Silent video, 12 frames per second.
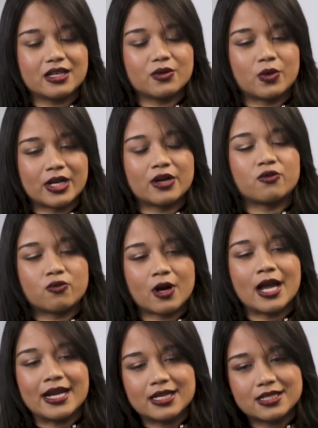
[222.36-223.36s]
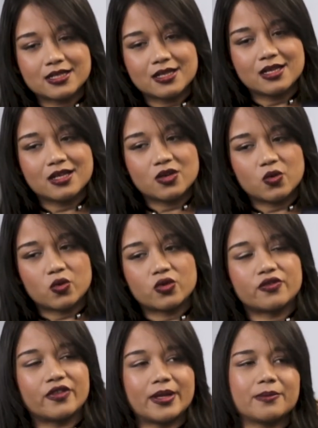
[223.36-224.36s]
when I write, all
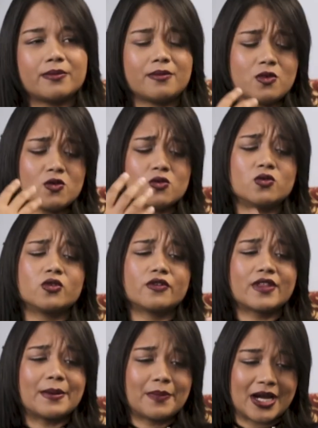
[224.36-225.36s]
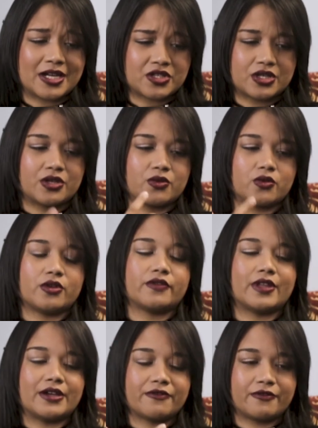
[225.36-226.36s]
of that passion and all of
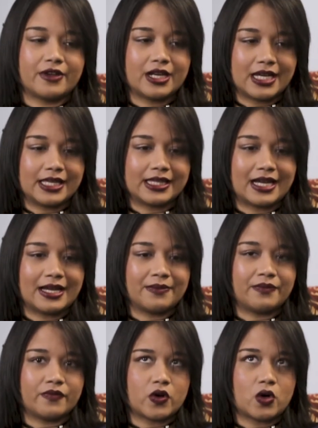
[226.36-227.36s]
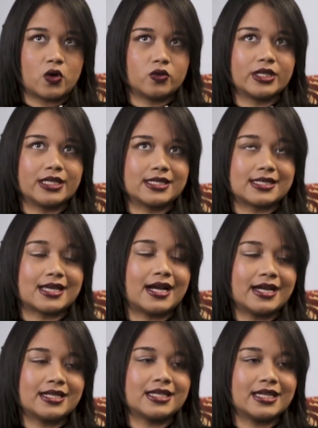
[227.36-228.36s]
that feeling that I'm holding
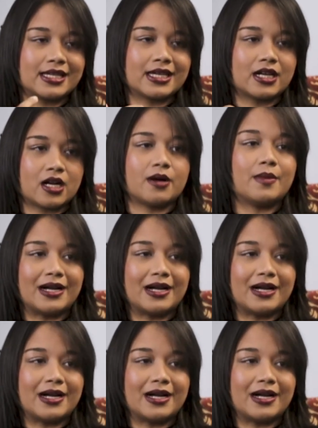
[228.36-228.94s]
inside, it can come